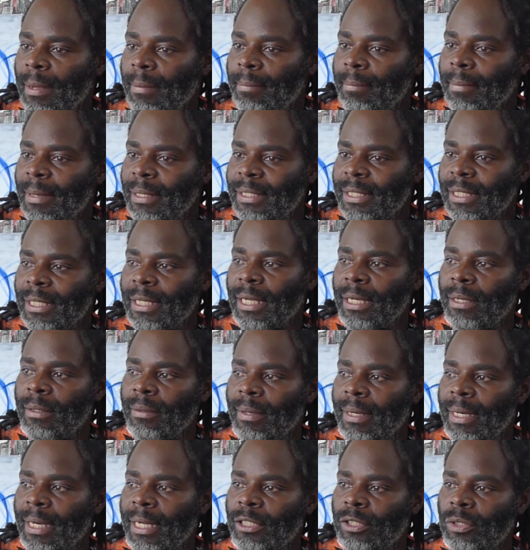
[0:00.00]
Basically
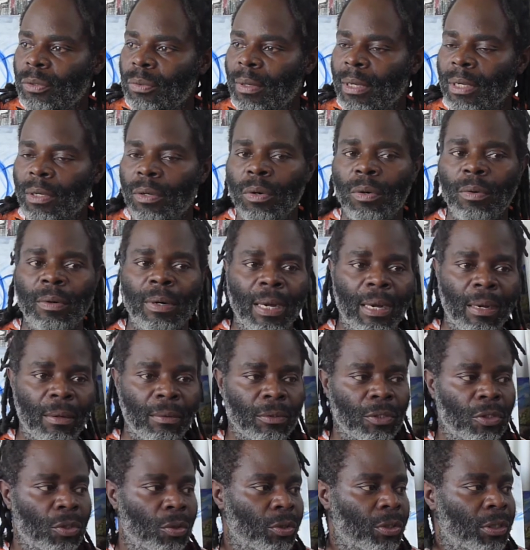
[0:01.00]
what I do, I go
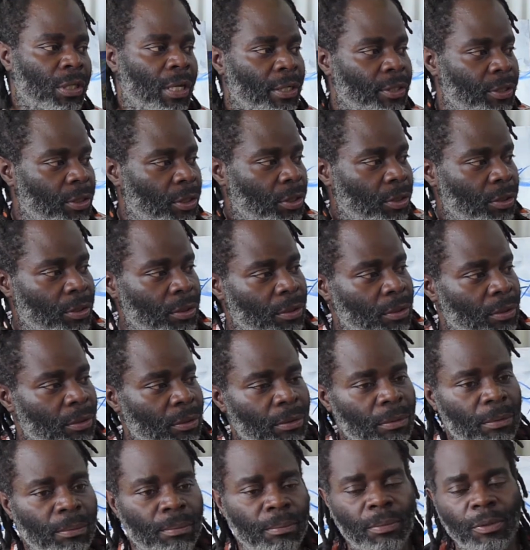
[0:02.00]
around, do sketches,
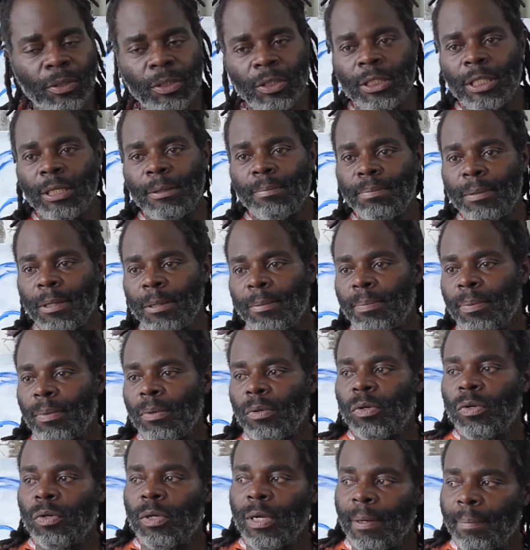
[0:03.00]
see people,
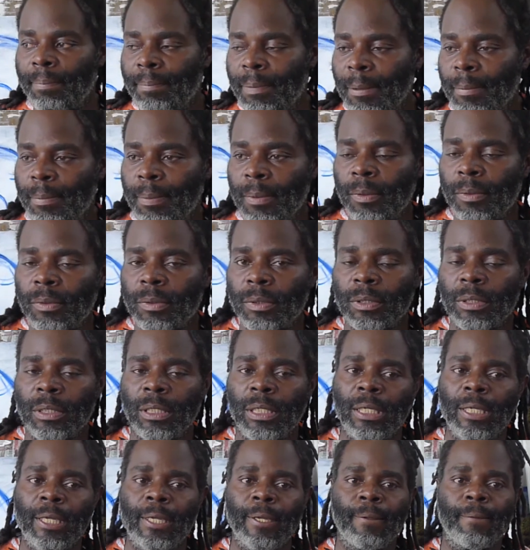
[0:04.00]
look at people,
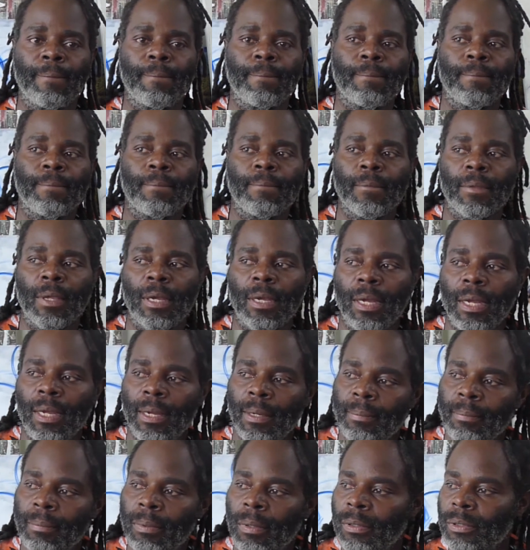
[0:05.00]

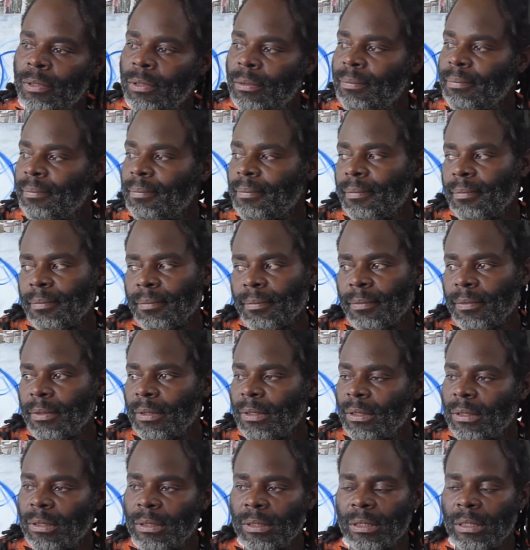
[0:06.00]
both
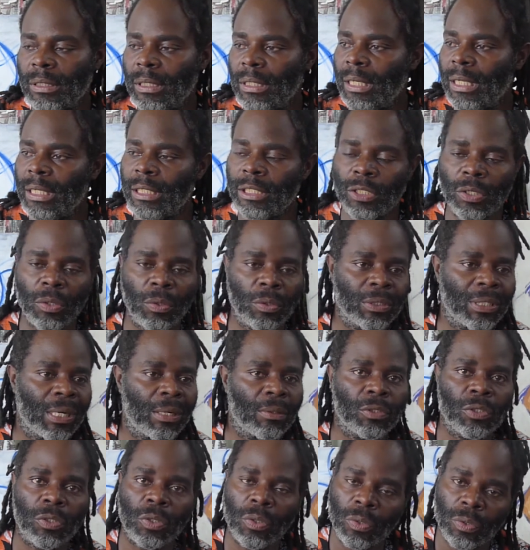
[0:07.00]
indoors,
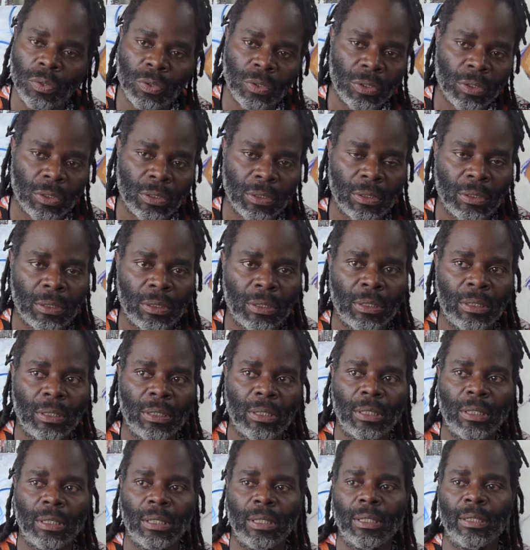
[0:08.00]
outdoors,
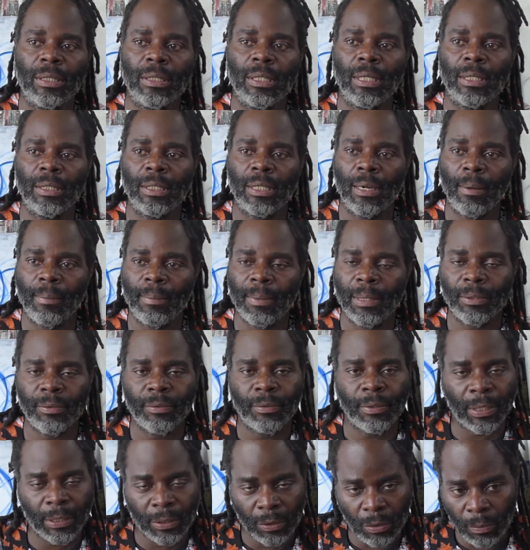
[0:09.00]
and then come and
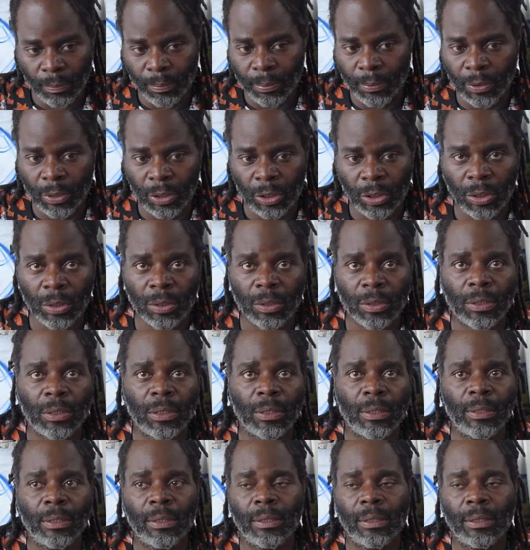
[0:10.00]
create compositions.